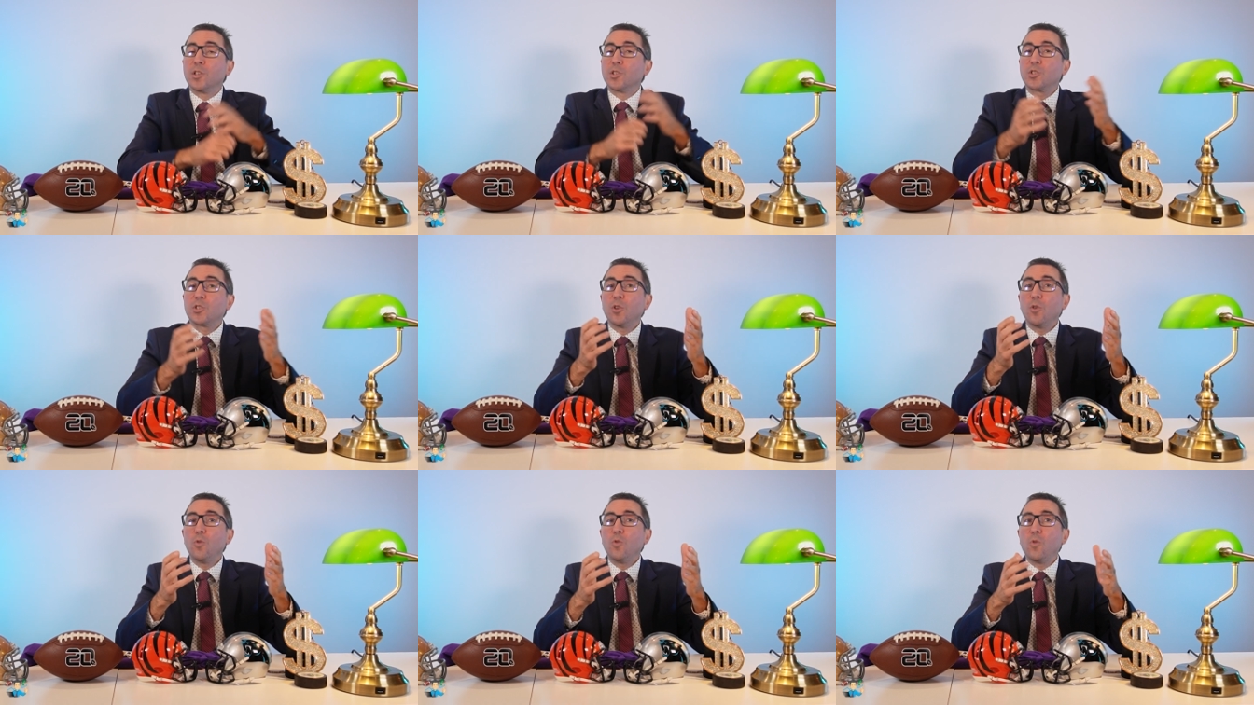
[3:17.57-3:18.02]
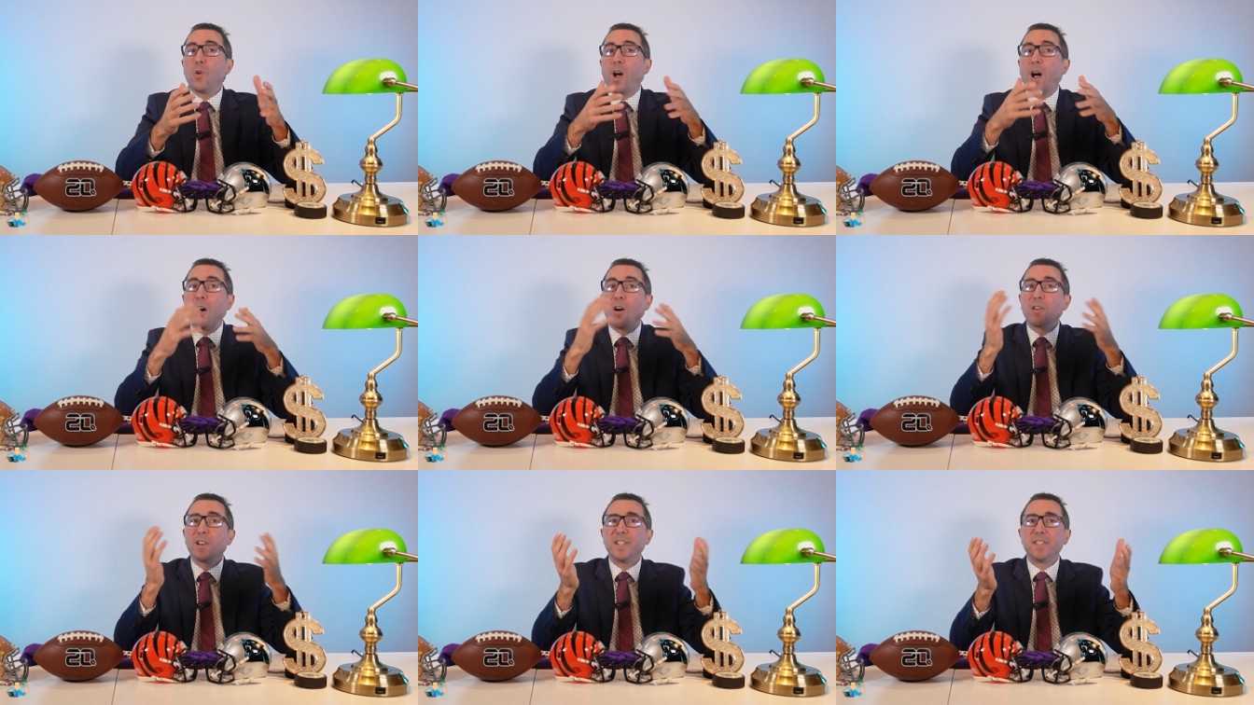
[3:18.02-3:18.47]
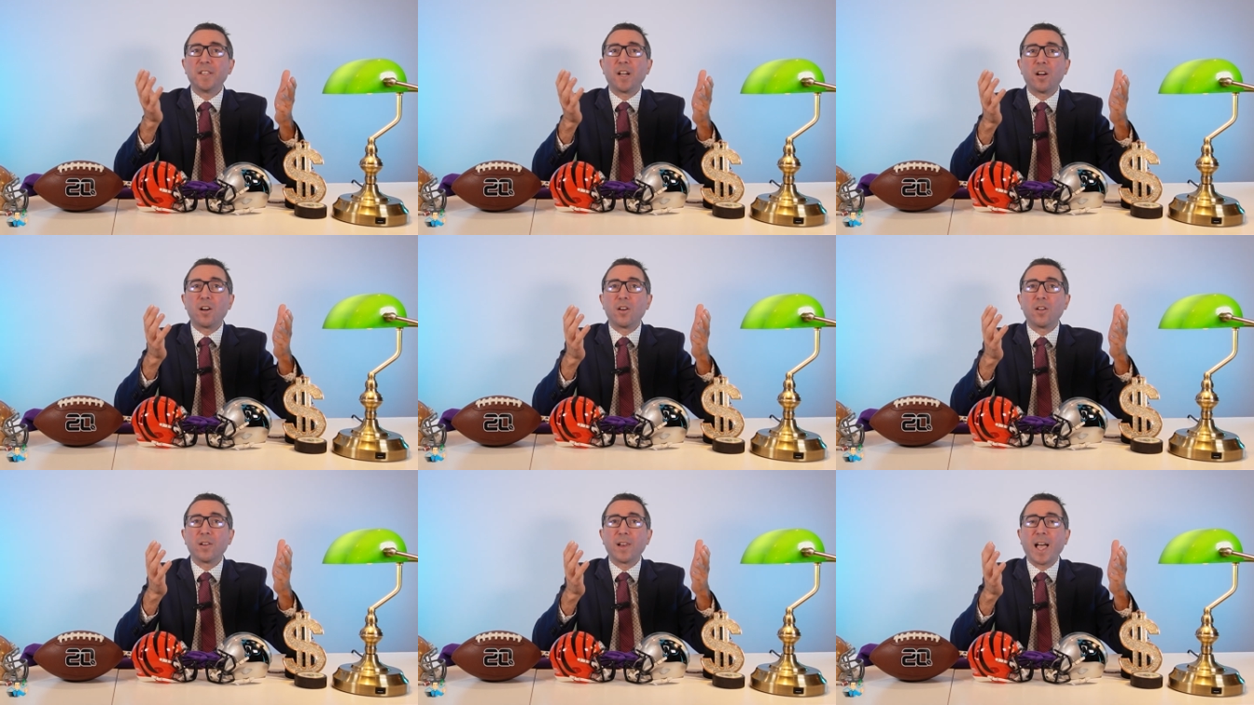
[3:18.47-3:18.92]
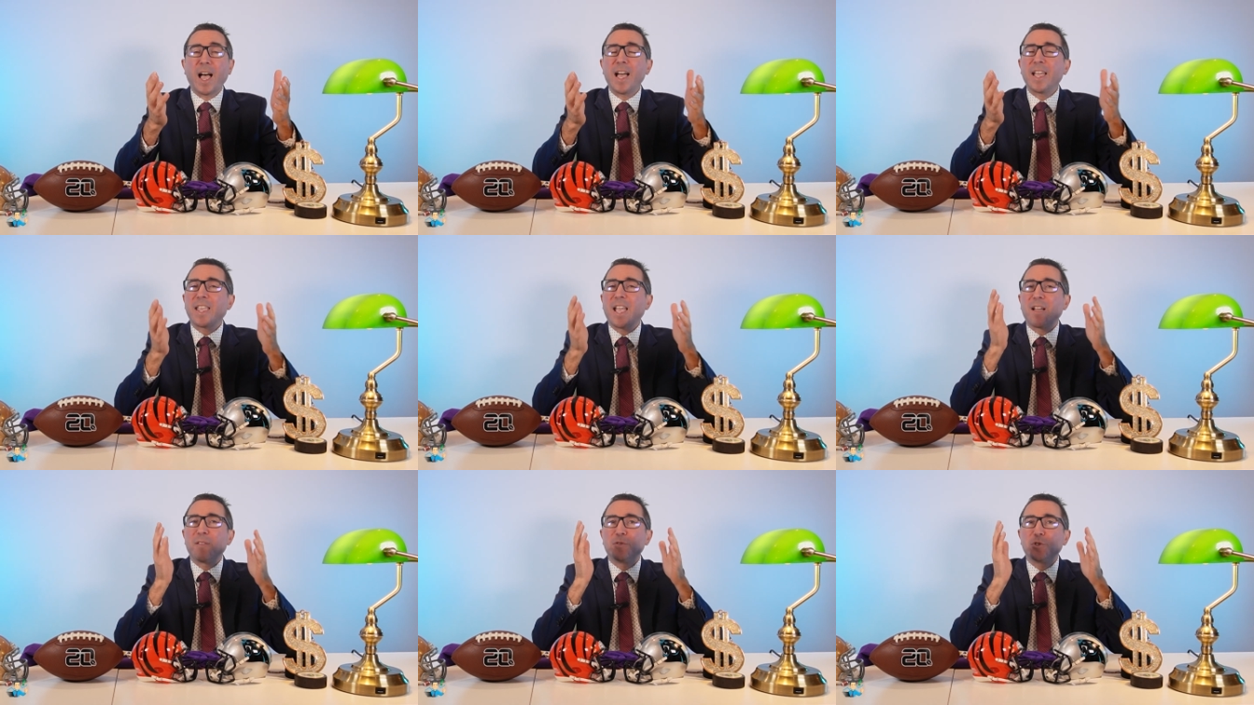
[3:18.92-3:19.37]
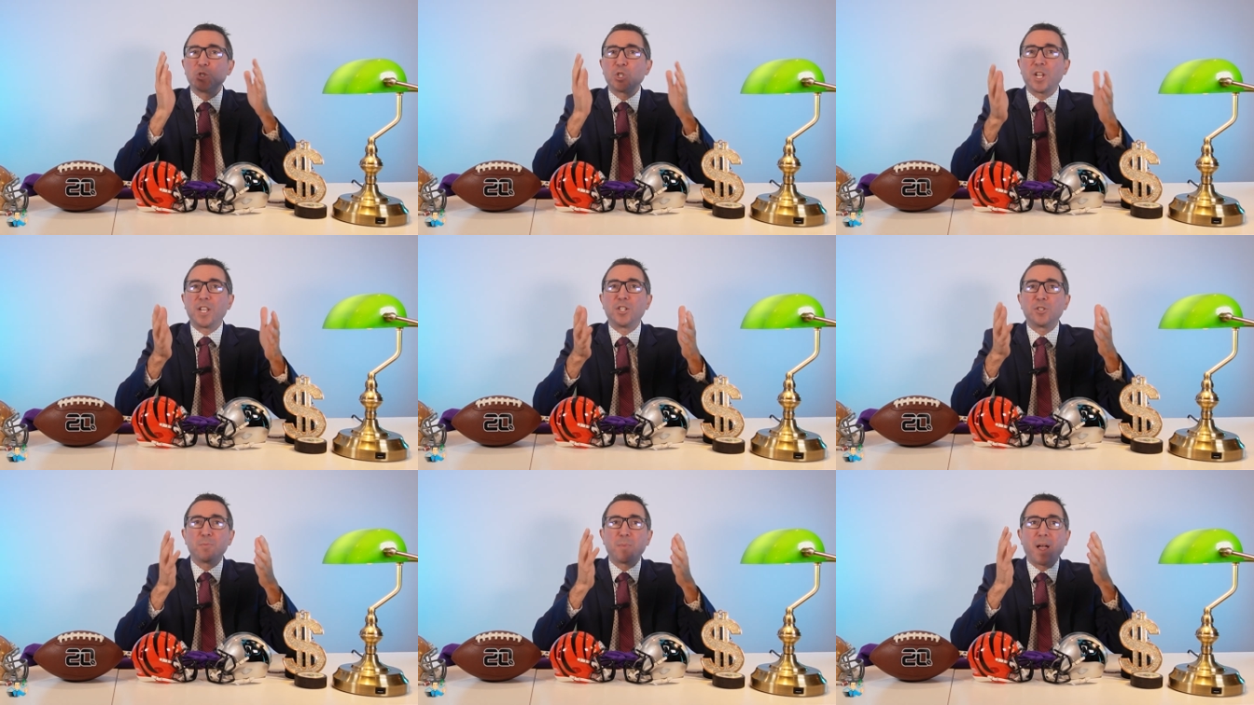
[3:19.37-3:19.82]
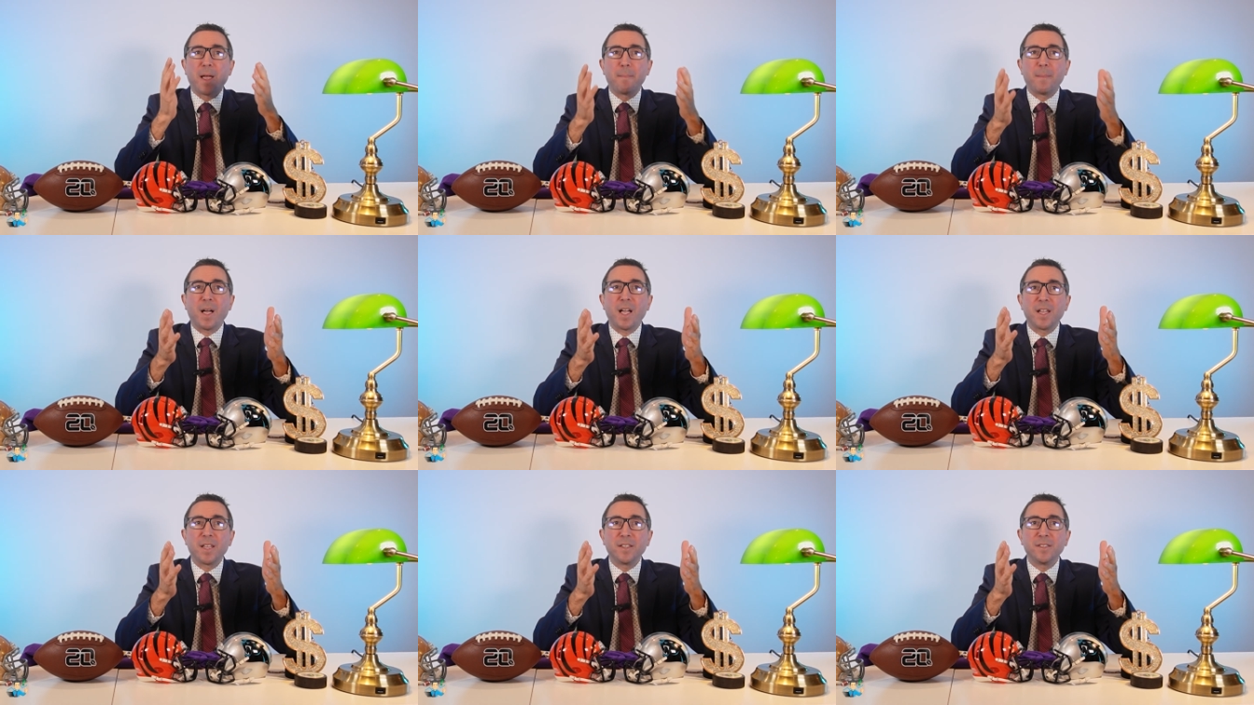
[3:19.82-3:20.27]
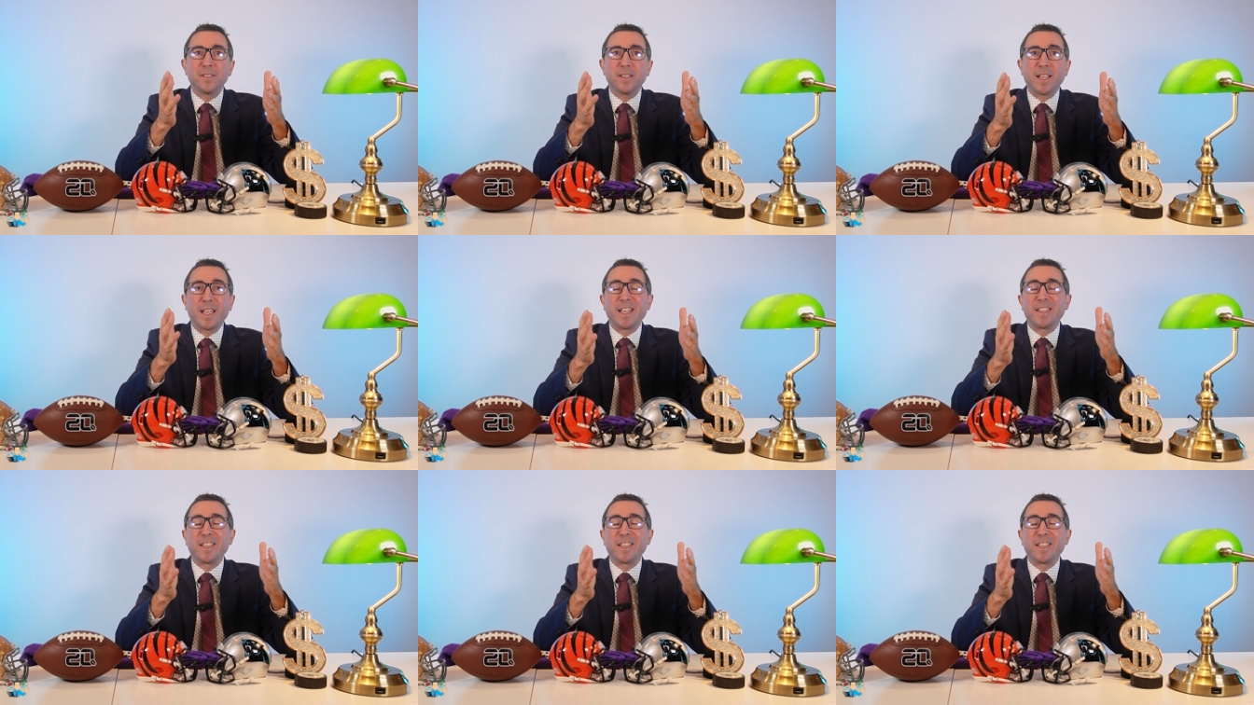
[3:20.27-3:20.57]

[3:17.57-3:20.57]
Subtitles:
So, all in all, I have changed my mind